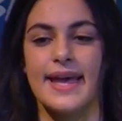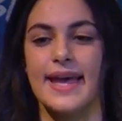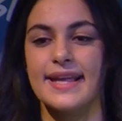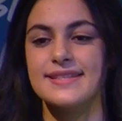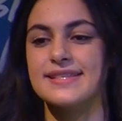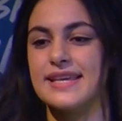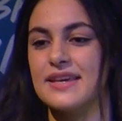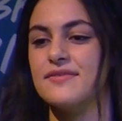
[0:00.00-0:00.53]

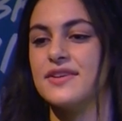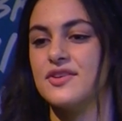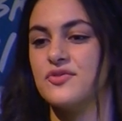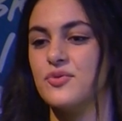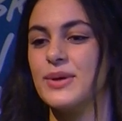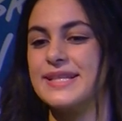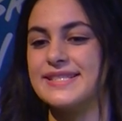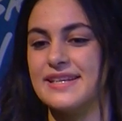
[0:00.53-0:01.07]
And even
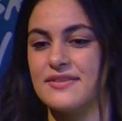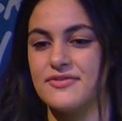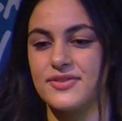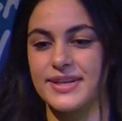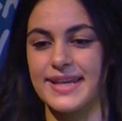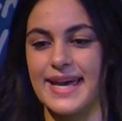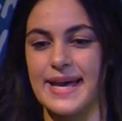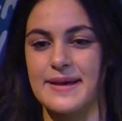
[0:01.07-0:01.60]
if we did
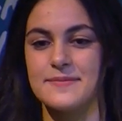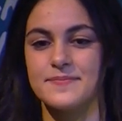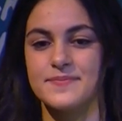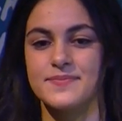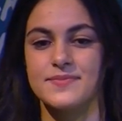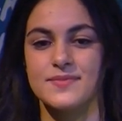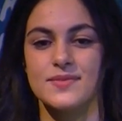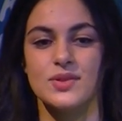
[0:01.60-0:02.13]
forget,
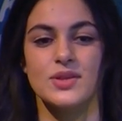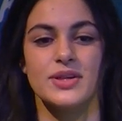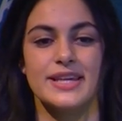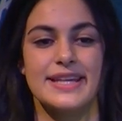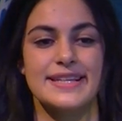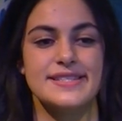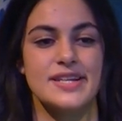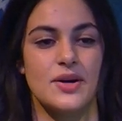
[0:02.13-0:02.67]

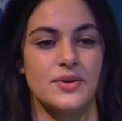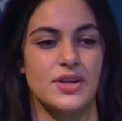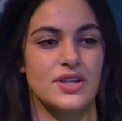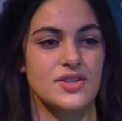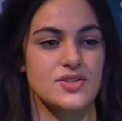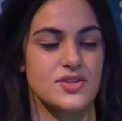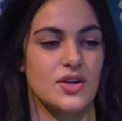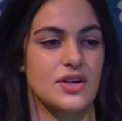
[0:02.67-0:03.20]
looking down
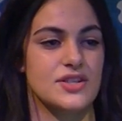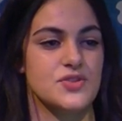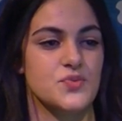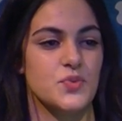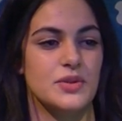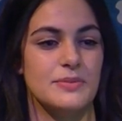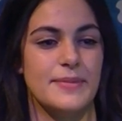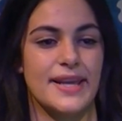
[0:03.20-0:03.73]
our scars
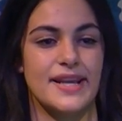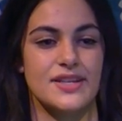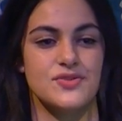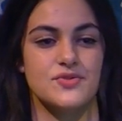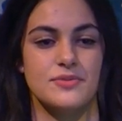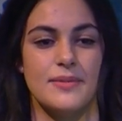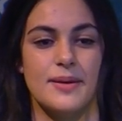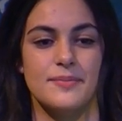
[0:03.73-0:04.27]
will make
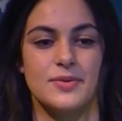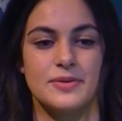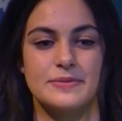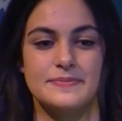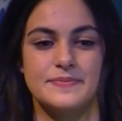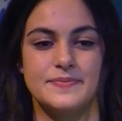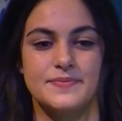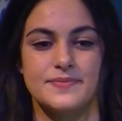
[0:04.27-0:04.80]
us remember.
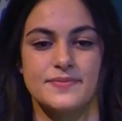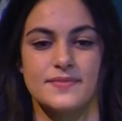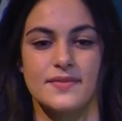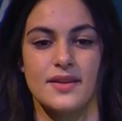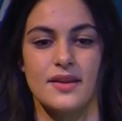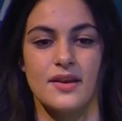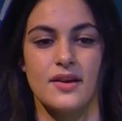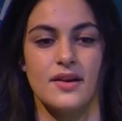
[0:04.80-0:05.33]

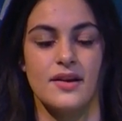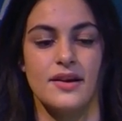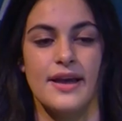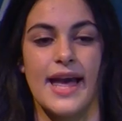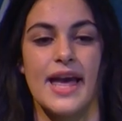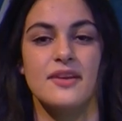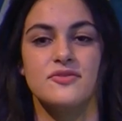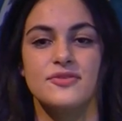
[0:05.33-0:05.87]

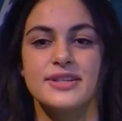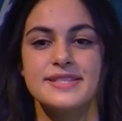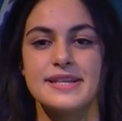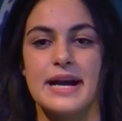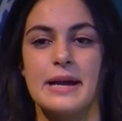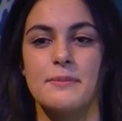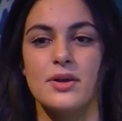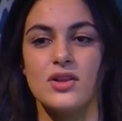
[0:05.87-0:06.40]
Every
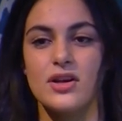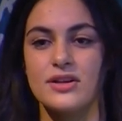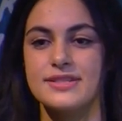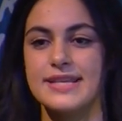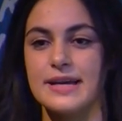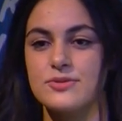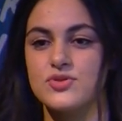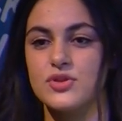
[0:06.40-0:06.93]
time a
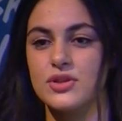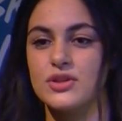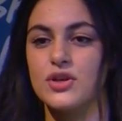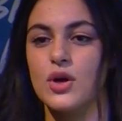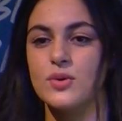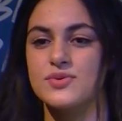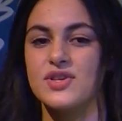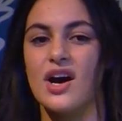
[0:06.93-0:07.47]
lockdown drill
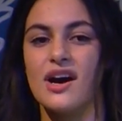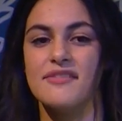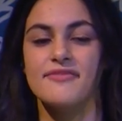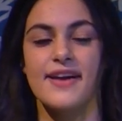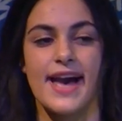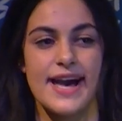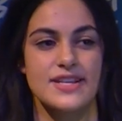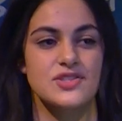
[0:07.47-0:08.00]
goes
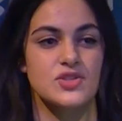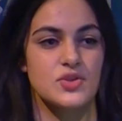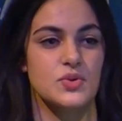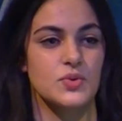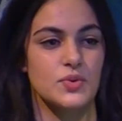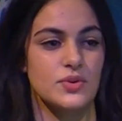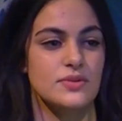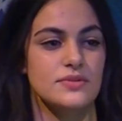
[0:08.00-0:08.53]
off at
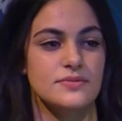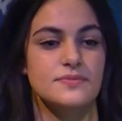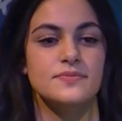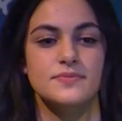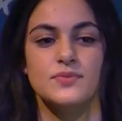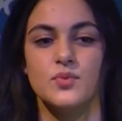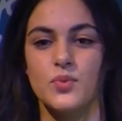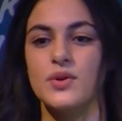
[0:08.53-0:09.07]
school,
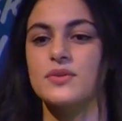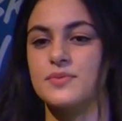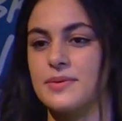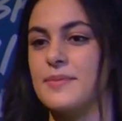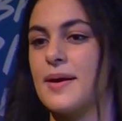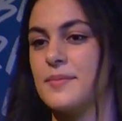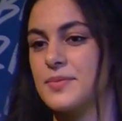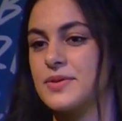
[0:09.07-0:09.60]
we'll
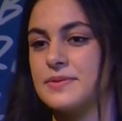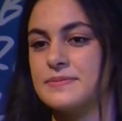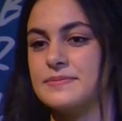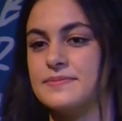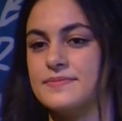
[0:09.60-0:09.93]
remember.